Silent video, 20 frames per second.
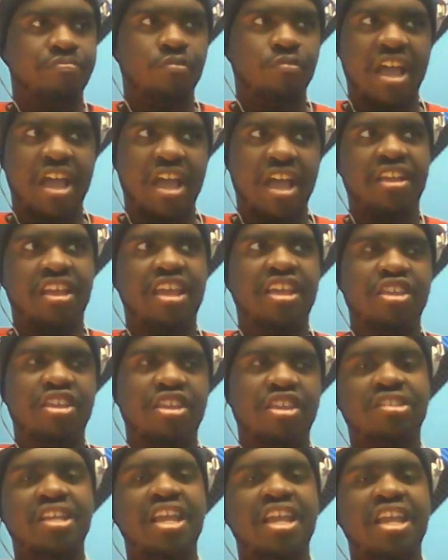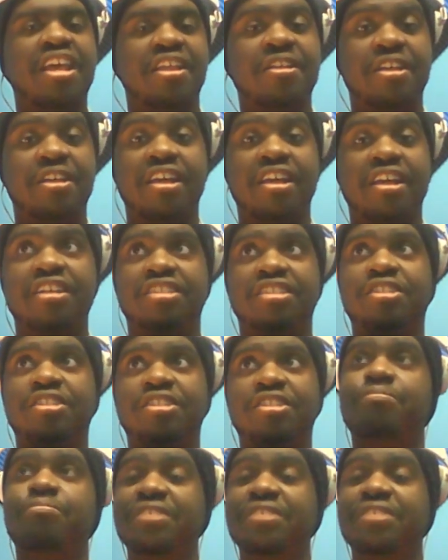at, and you stay at a, at a
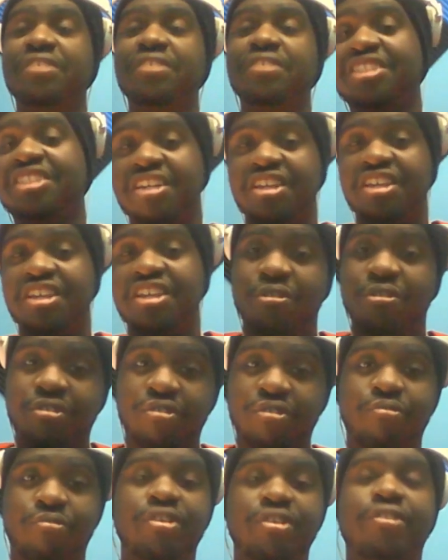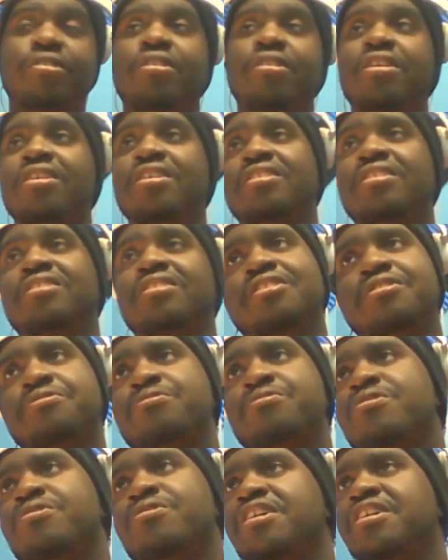certain position in your career.
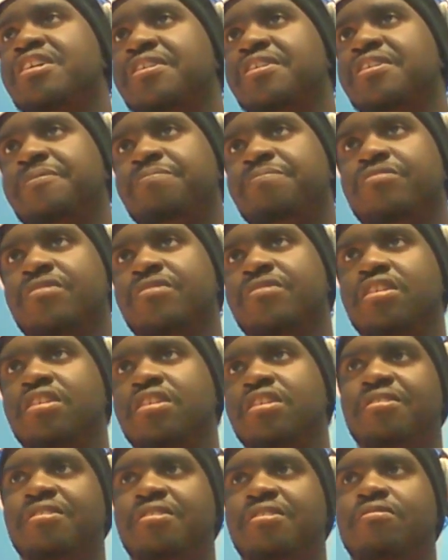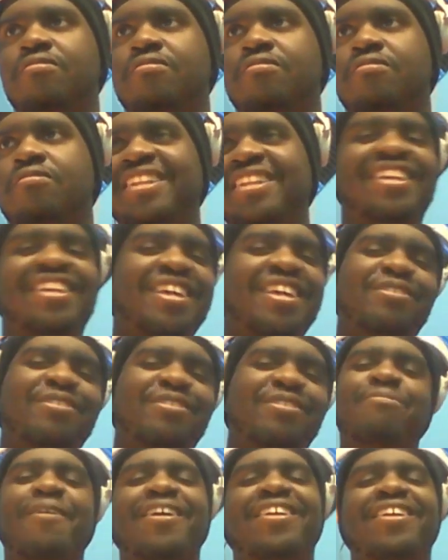So, you know, then there was a
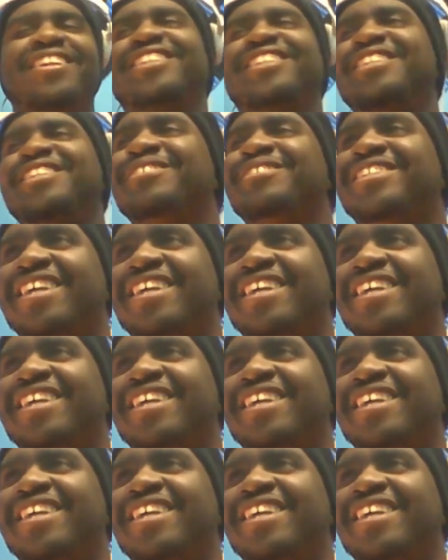part in there. She was,